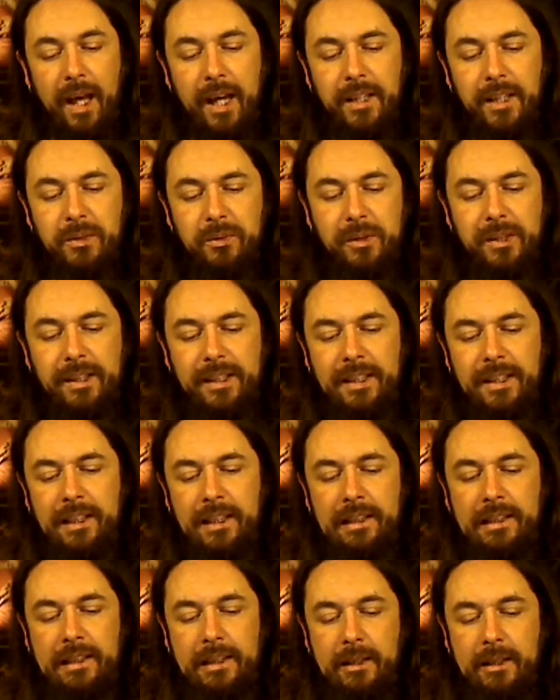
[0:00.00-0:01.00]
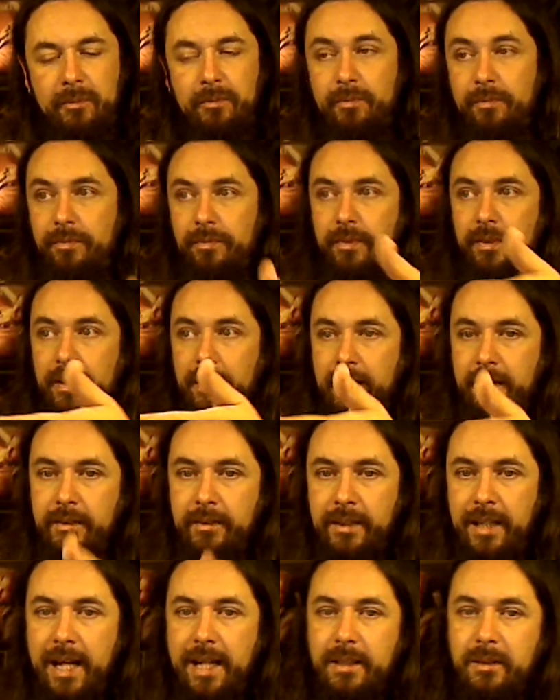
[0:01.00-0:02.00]
I just really think that
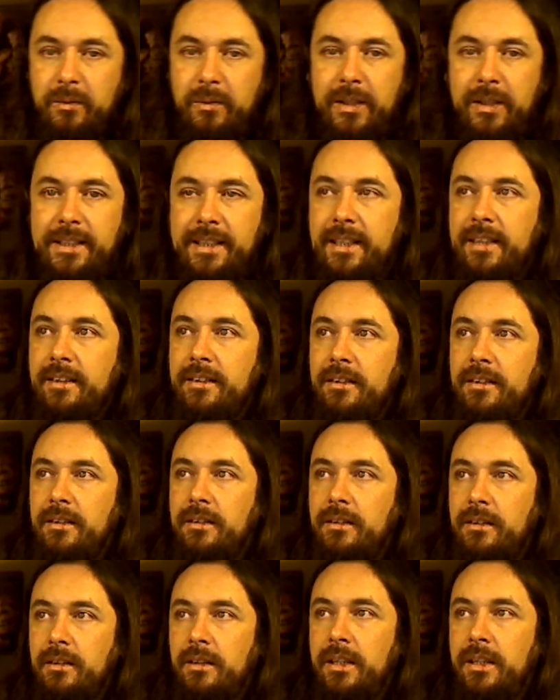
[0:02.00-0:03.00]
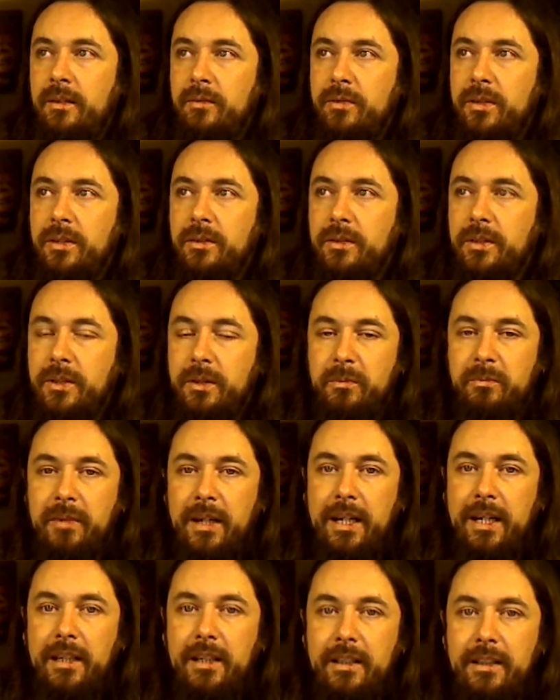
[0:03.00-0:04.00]
that's what a single individual should
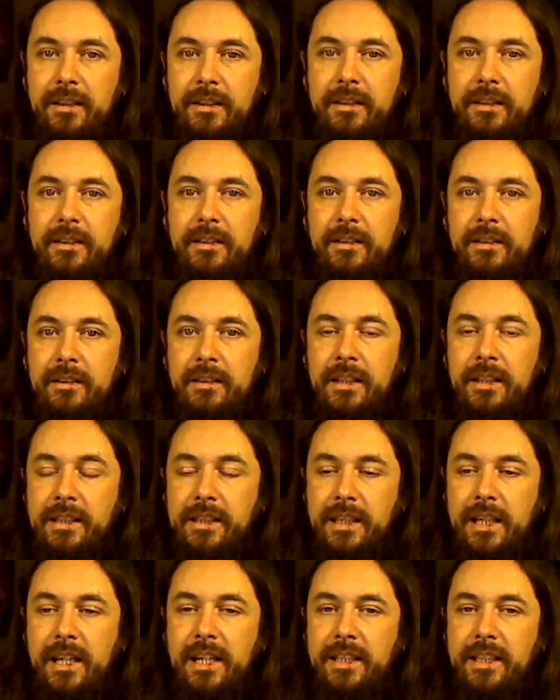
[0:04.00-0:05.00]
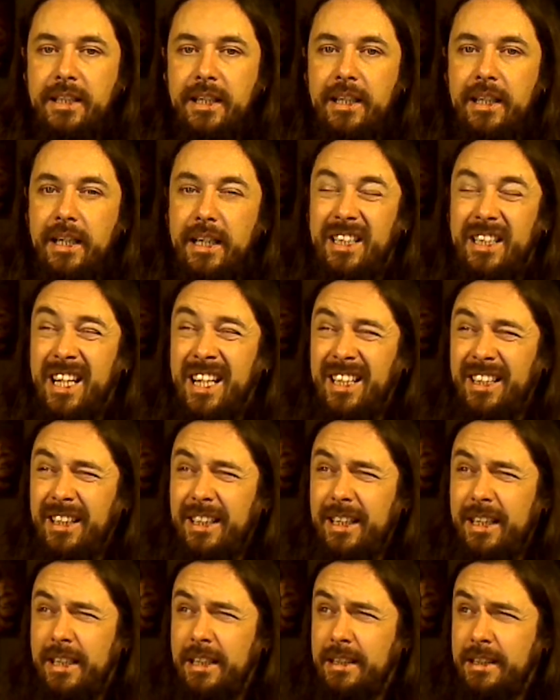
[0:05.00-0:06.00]
make in today's day and age. At
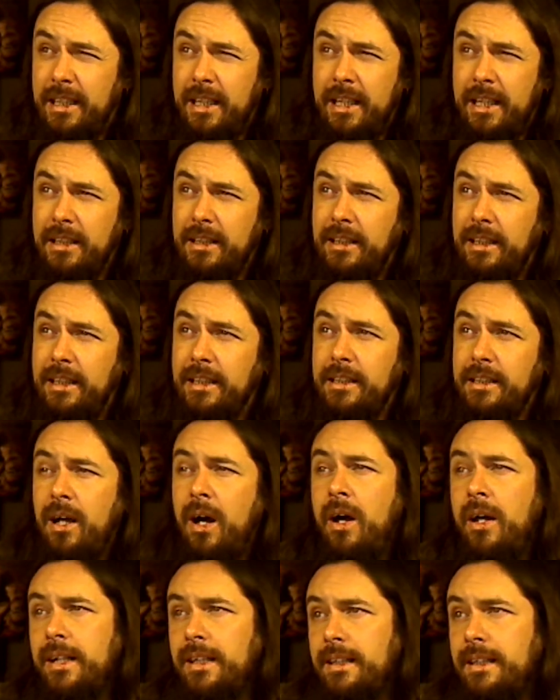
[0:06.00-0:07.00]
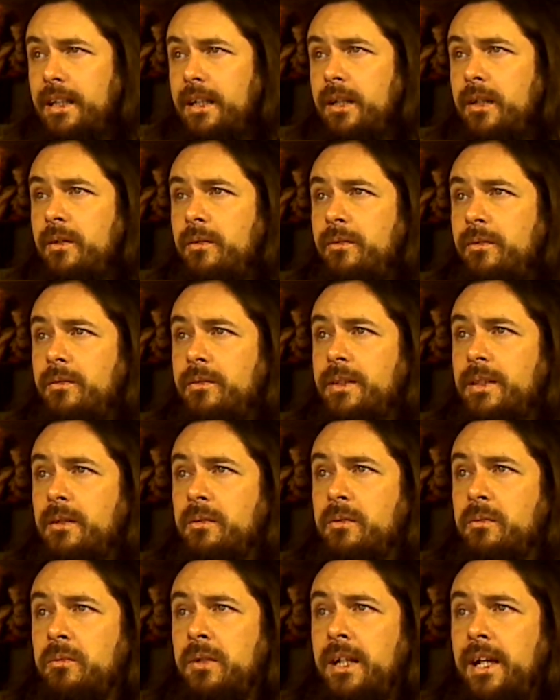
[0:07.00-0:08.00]
least, at least. Honestly, if it was
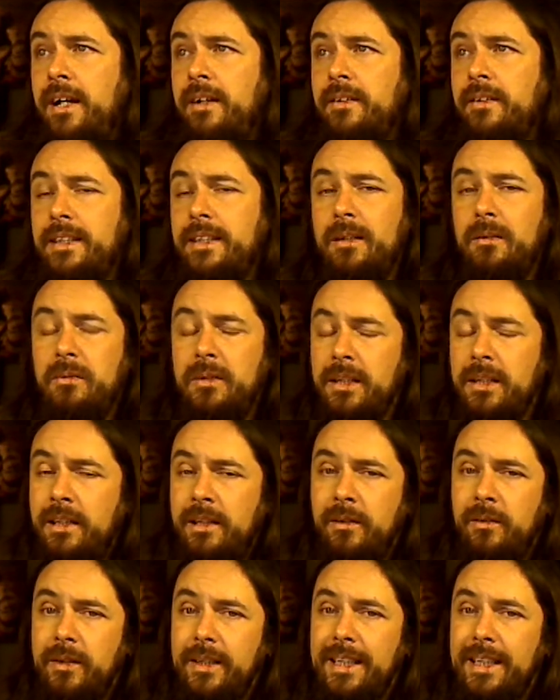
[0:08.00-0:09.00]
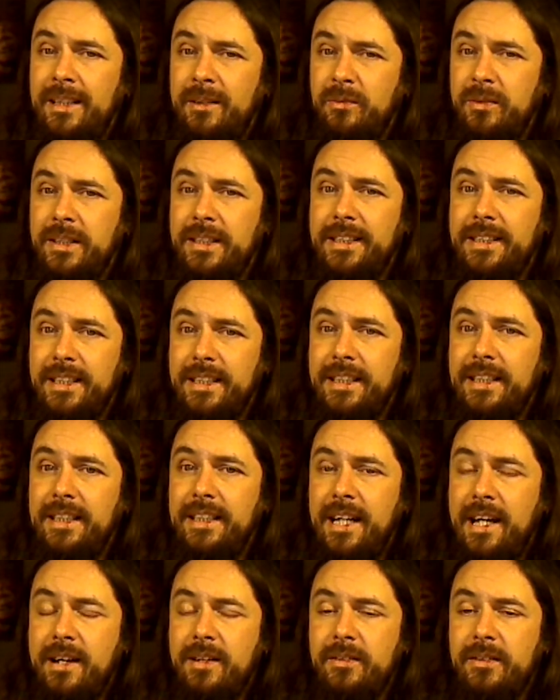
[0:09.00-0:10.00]
up to me, I'd say even sixty
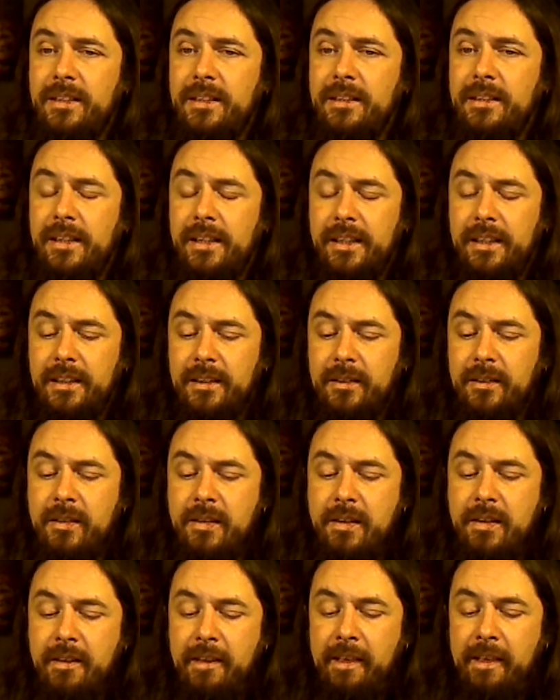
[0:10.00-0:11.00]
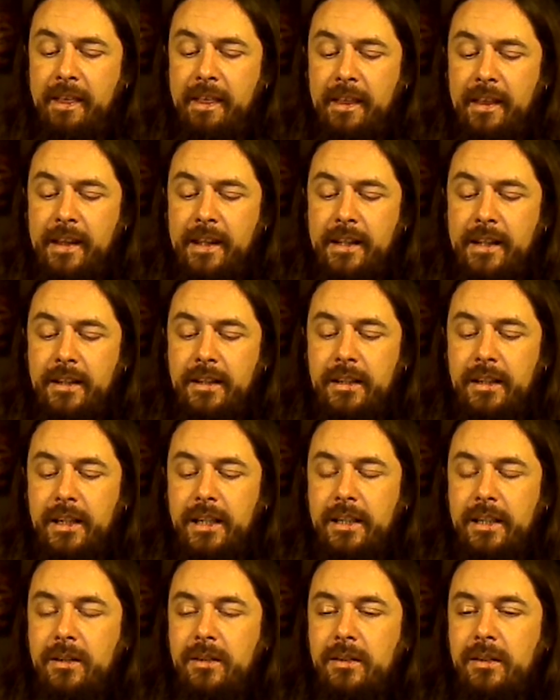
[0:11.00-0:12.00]
thousand. Like,
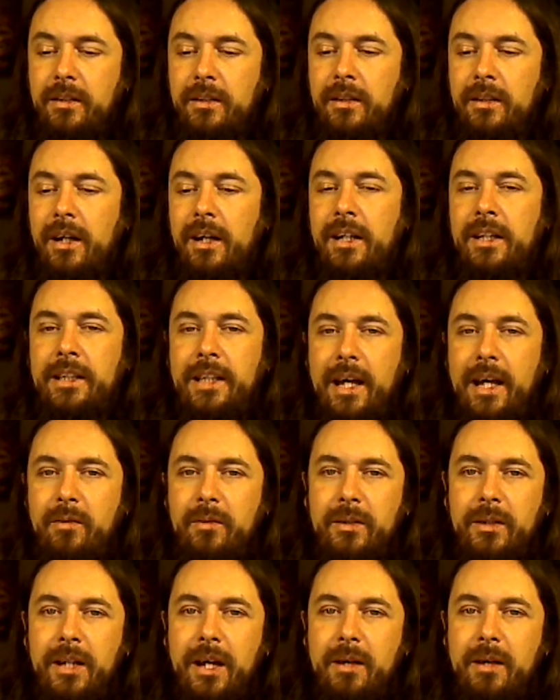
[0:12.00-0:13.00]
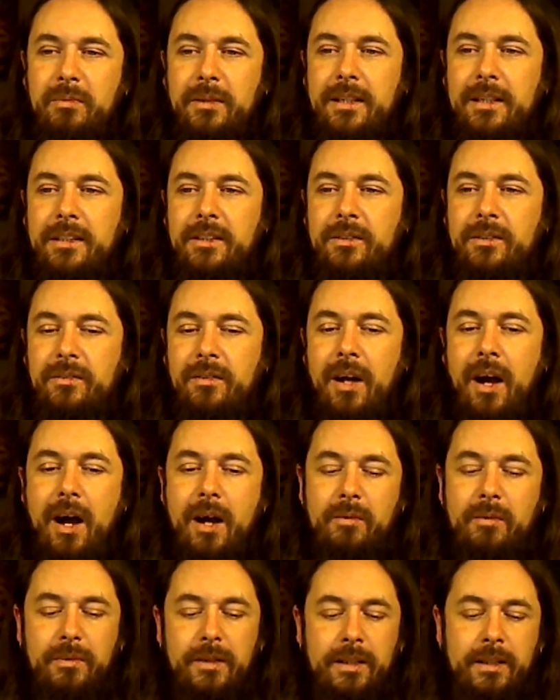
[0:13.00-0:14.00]
and who, that would not be a
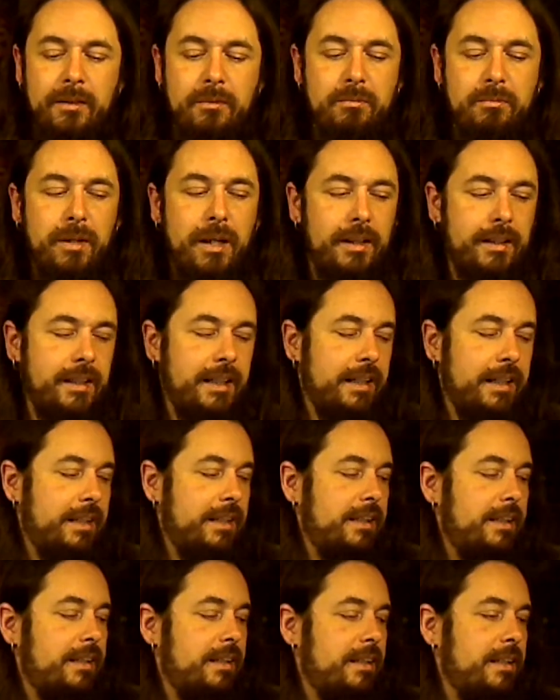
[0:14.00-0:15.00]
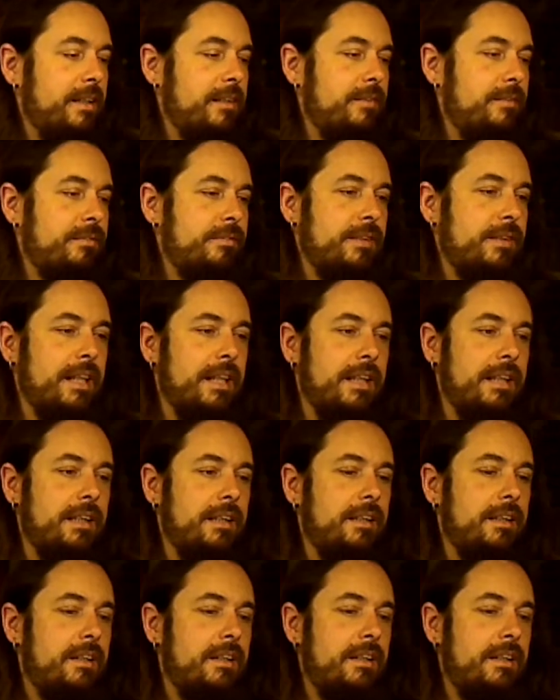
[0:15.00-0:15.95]
drop in the bucket of like